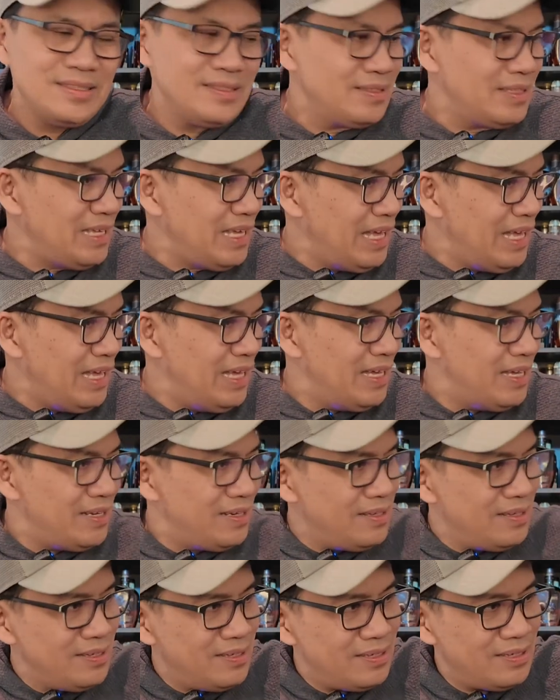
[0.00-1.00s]
they
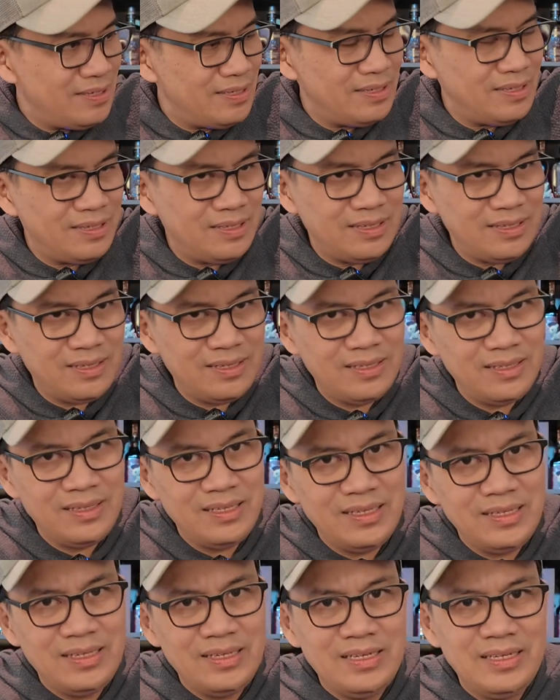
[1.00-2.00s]
had
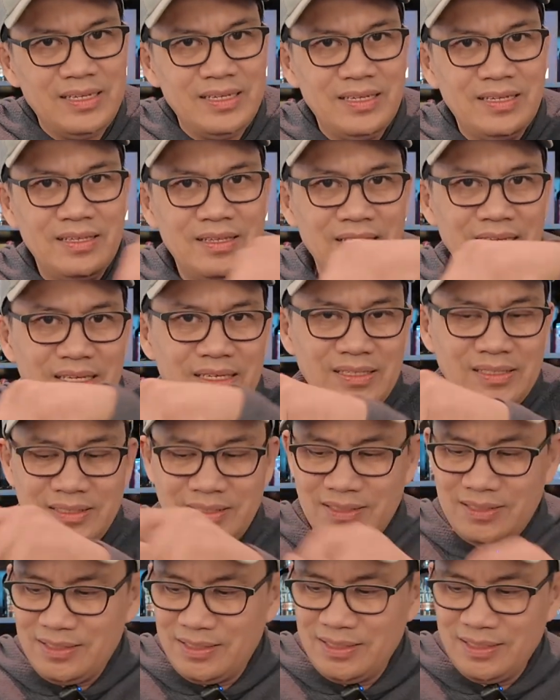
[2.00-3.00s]

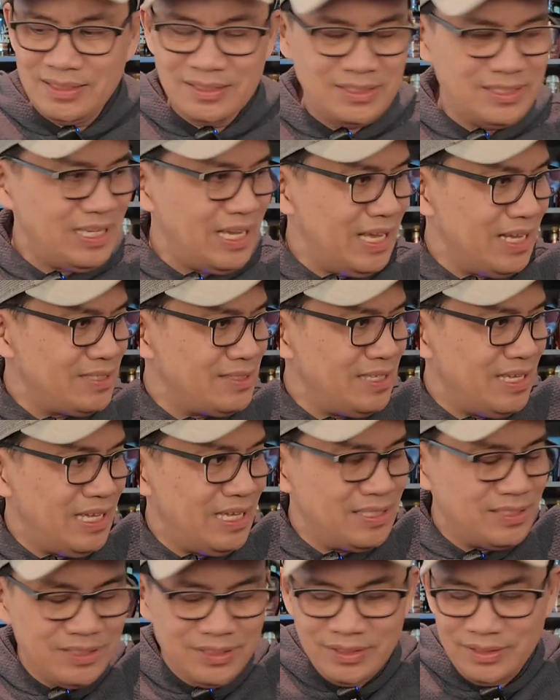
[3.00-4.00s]
these Jack
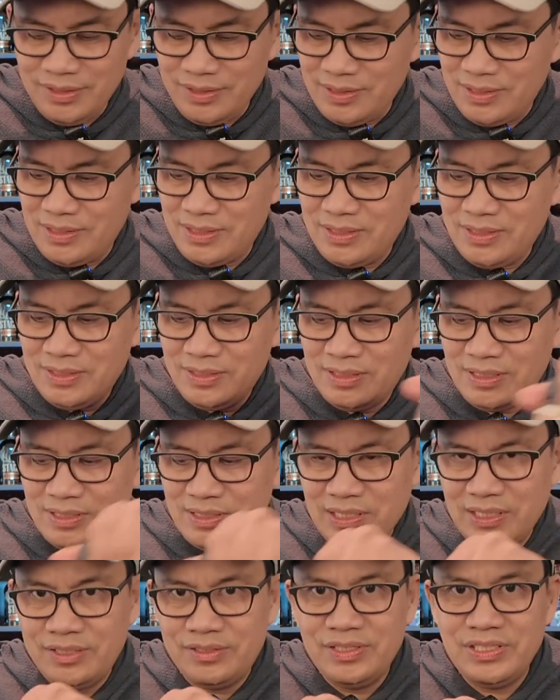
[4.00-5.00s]
Daniel's
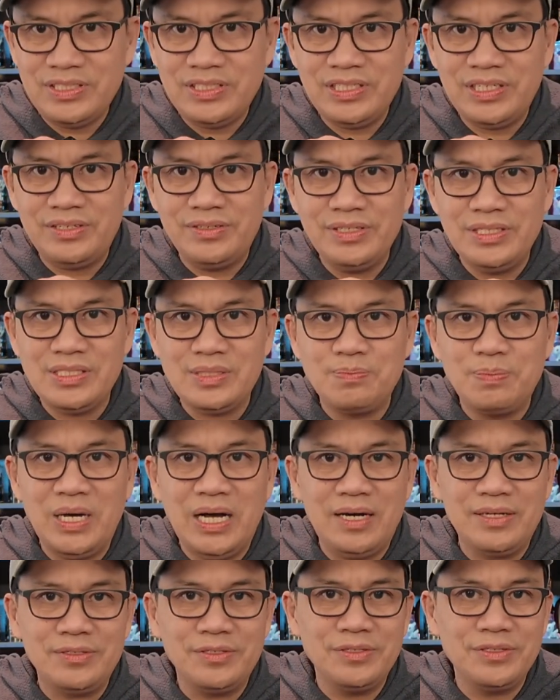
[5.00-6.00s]
Distillery Series
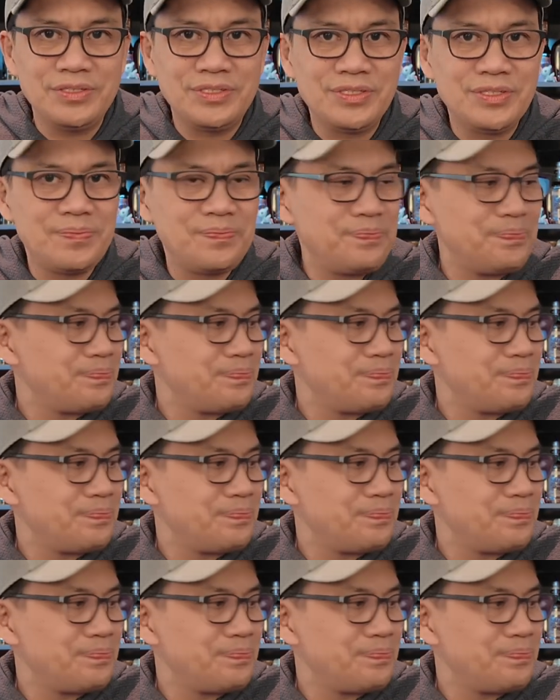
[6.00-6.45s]
bottles